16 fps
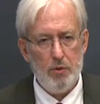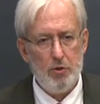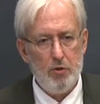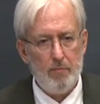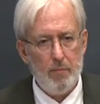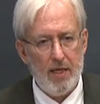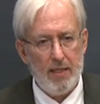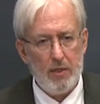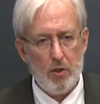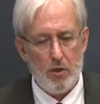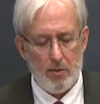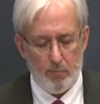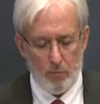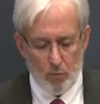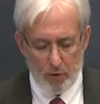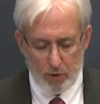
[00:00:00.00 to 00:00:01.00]
which you might call
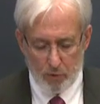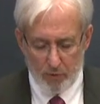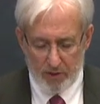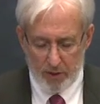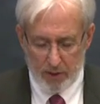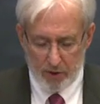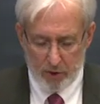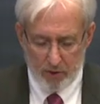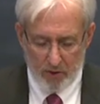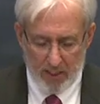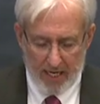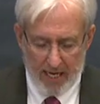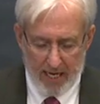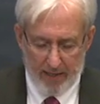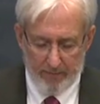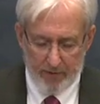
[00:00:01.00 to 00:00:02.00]
more traditional
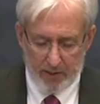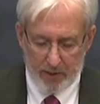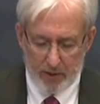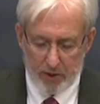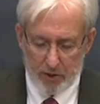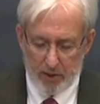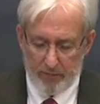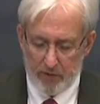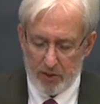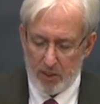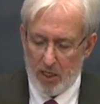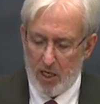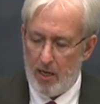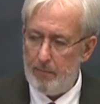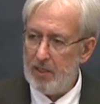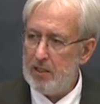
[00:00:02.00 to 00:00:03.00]
advocates of
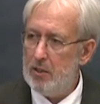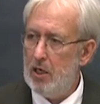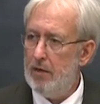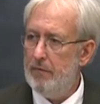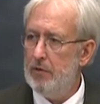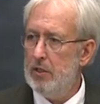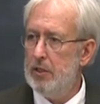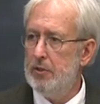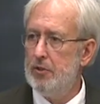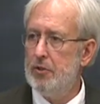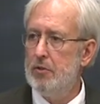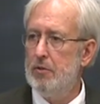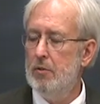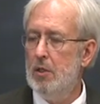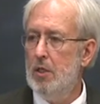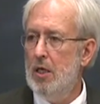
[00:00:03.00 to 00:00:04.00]
Islamic governance,
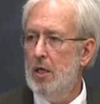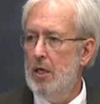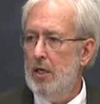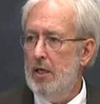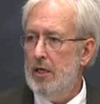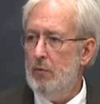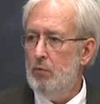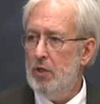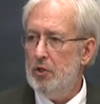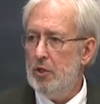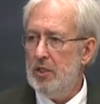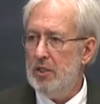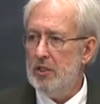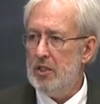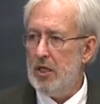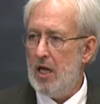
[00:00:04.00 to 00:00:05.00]
in which an
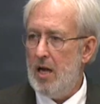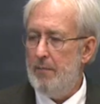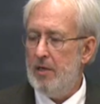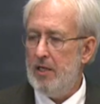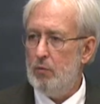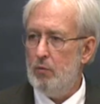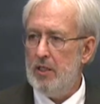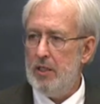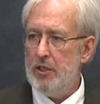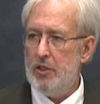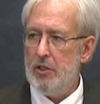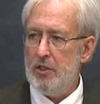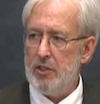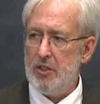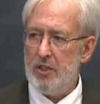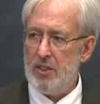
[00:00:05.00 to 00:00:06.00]
Islamic
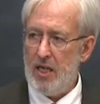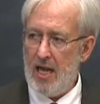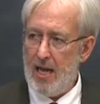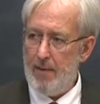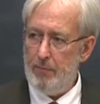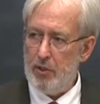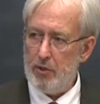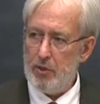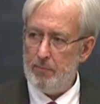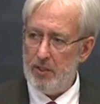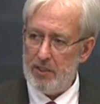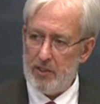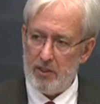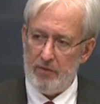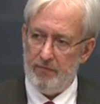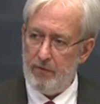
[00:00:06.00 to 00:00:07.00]
religious
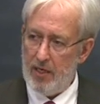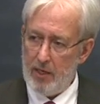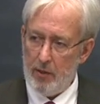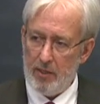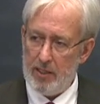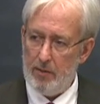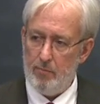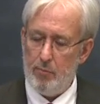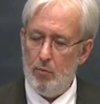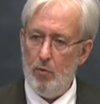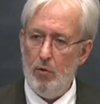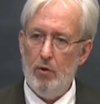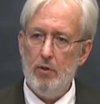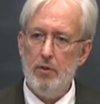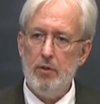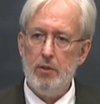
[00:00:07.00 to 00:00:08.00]
establishment is very
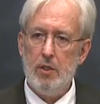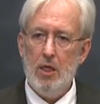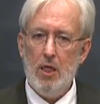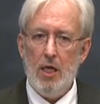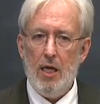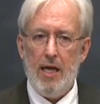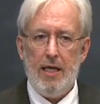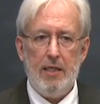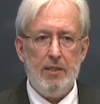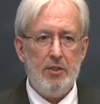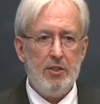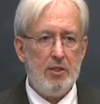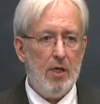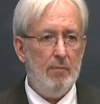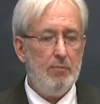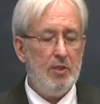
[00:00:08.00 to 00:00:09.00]
important, and in
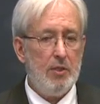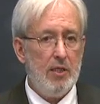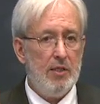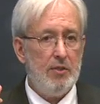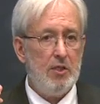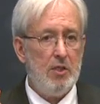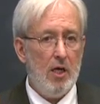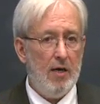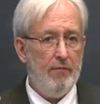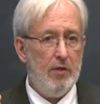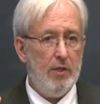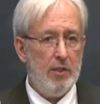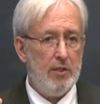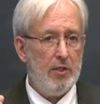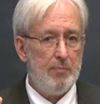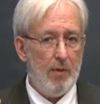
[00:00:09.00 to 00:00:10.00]
some sense,
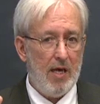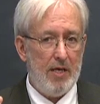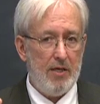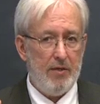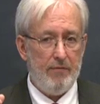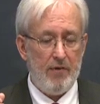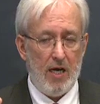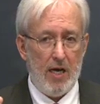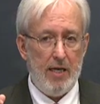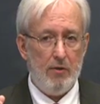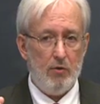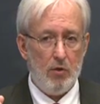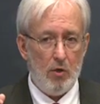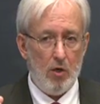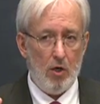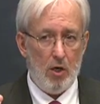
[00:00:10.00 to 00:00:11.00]
governance by divine
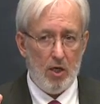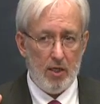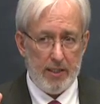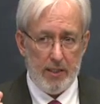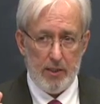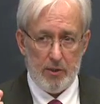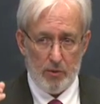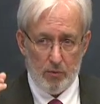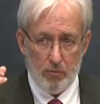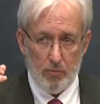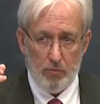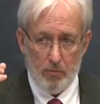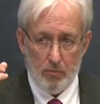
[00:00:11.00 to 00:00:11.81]
law is